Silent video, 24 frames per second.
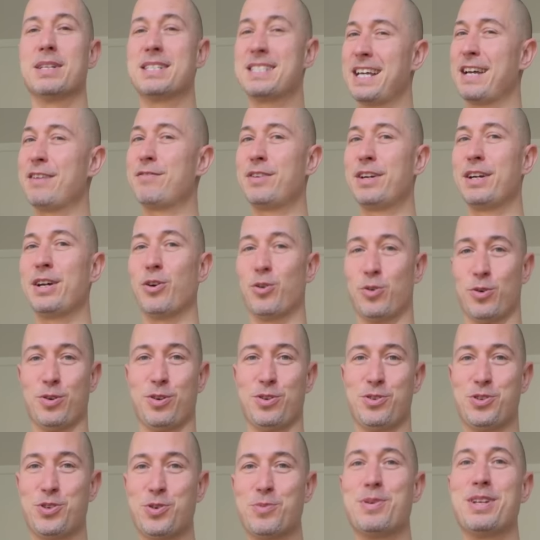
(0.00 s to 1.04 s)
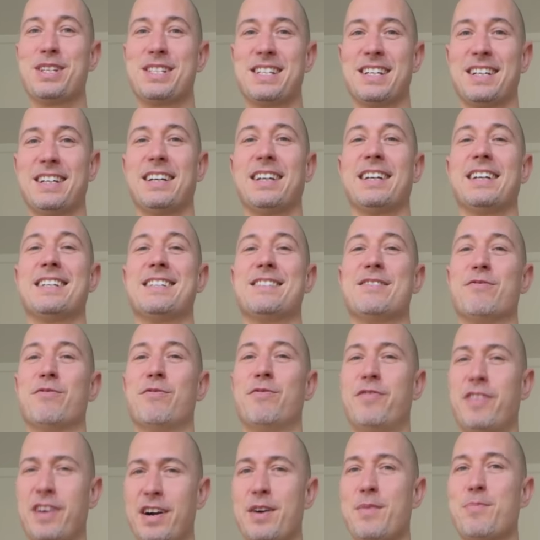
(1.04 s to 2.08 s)
savory or chubrica is
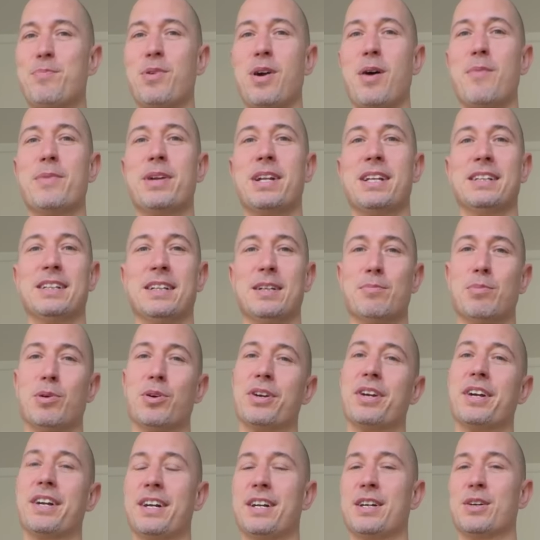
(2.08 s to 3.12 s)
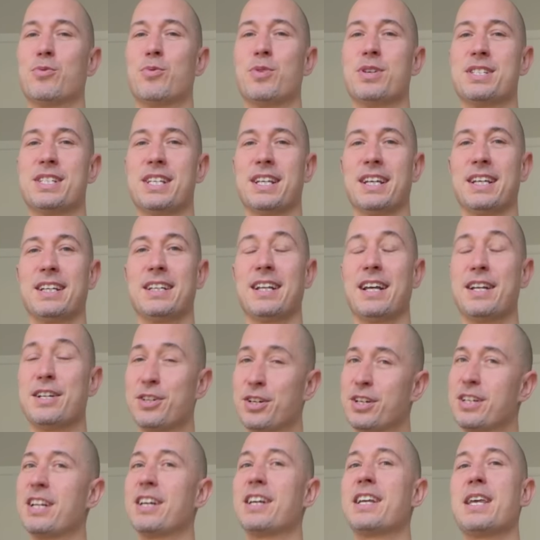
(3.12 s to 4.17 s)
very prominent in Bulgarian cuisine and
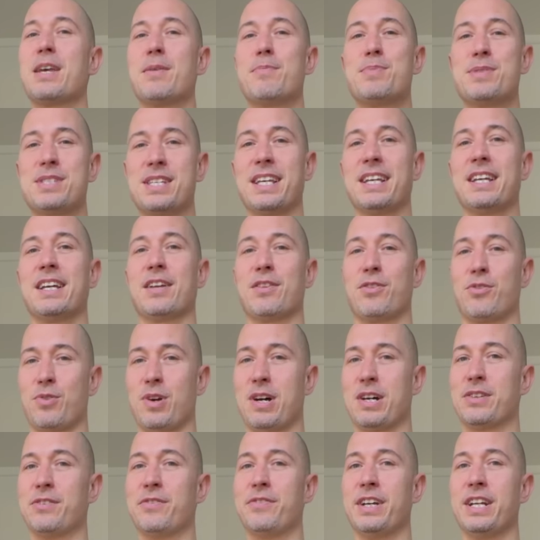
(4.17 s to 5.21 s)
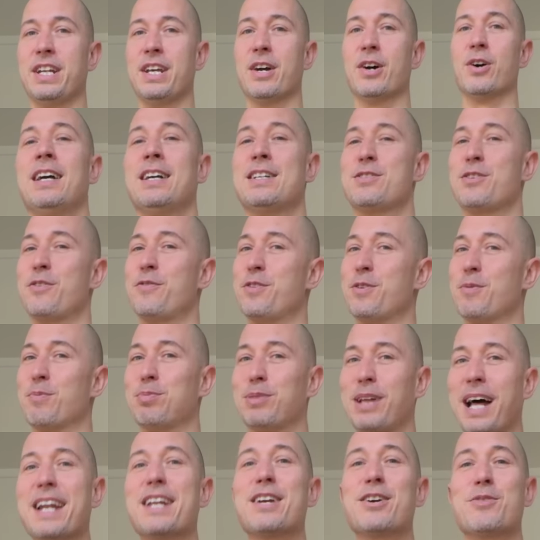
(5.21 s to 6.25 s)
you're gonna keep seeing it throughout the video. So if you're
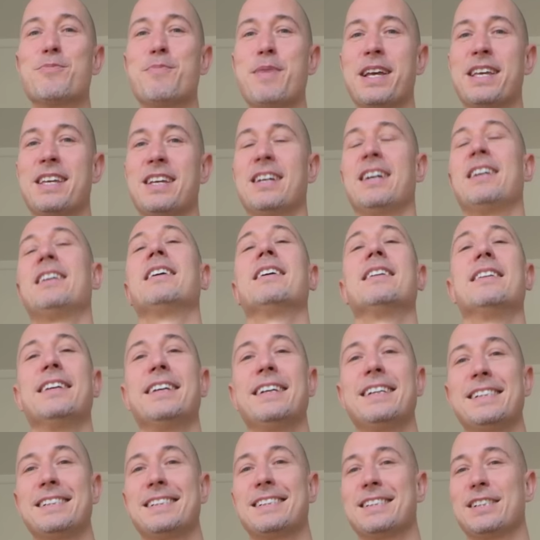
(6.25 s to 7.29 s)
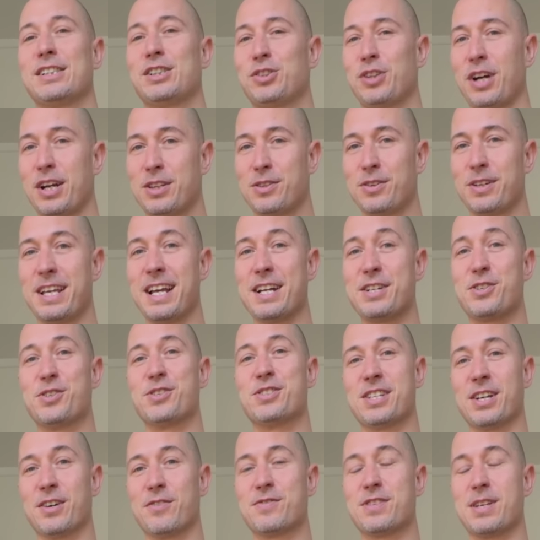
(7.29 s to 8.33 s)
planning on making any of these, try to get
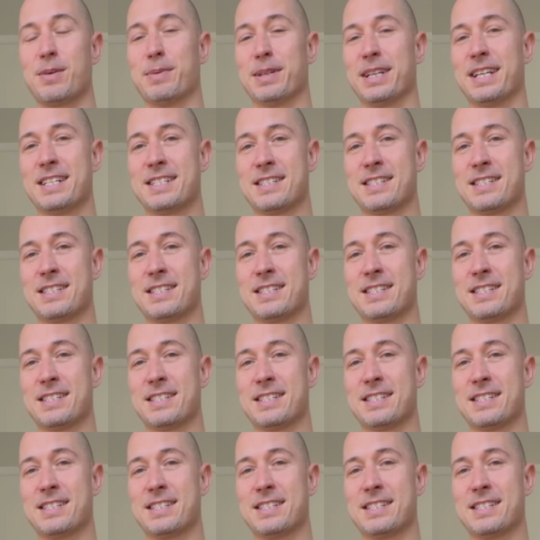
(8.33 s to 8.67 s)
yourself some of this